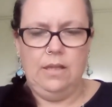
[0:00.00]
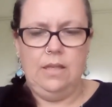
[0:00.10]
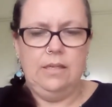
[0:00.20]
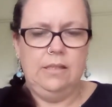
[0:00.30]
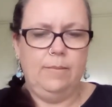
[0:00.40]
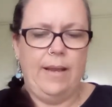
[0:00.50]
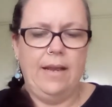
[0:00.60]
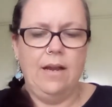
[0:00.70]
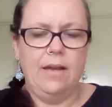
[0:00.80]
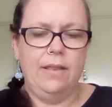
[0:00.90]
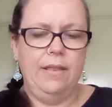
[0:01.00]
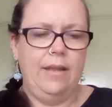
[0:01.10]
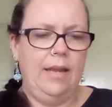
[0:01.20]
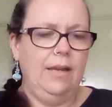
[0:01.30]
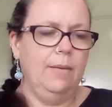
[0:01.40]
this bag. I
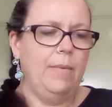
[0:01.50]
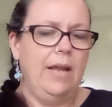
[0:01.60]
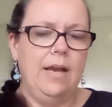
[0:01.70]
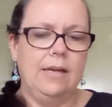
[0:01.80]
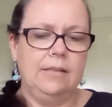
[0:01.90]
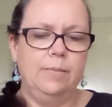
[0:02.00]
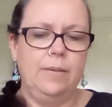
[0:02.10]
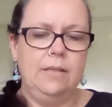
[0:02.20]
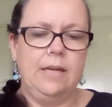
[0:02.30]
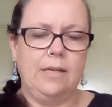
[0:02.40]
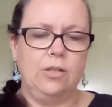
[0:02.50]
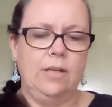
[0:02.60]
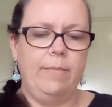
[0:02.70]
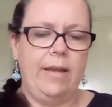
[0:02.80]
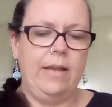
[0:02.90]
think my husband
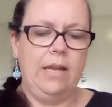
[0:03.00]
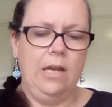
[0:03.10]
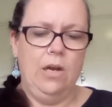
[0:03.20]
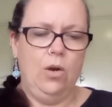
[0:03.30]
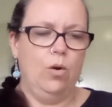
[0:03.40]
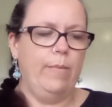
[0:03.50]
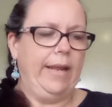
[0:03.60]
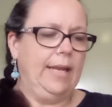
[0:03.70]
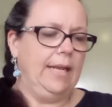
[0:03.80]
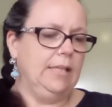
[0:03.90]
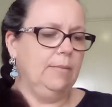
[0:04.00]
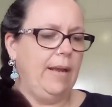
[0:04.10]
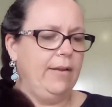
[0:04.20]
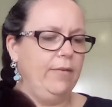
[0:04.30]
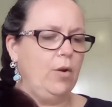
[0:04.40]
actually may, or my kids
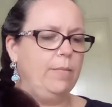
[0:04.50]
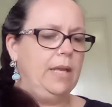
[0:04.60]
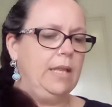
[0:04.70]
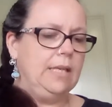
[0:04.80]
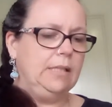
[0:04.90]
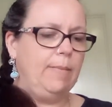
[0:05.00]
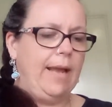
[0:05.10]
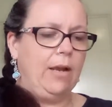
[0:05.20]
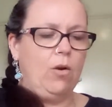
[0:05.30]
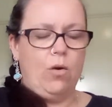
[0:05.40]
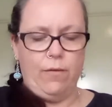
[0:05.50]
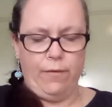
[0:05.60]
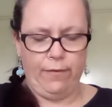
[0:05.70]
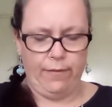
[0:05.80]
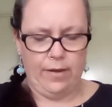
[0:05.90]
may have got me this bag
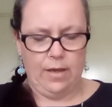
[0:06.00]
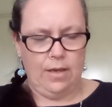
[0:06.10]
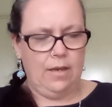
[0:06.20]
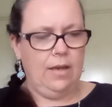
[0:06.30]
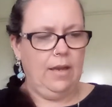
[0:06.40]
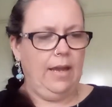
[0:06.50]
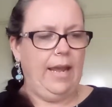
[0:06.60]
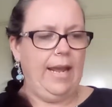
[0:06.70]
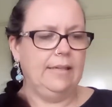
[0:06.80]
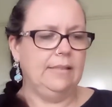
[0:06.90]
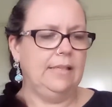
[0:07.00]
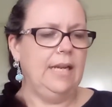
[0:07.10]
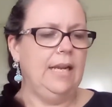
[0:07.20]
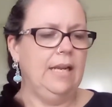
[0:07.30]
off Etsy.